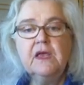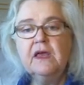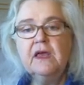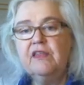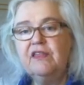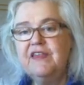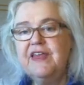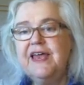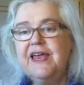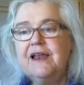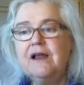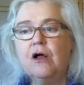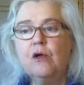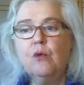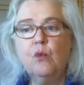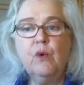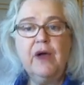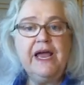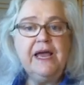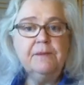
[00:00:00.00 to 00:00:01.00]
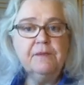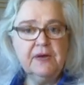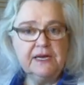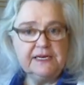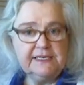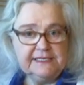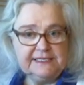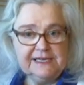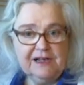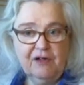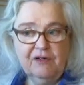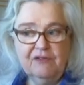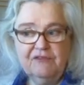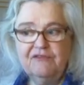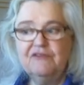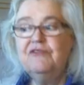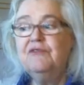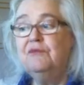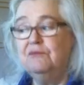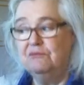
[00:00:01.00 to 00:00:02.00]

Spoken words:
Then I'll weigh myself,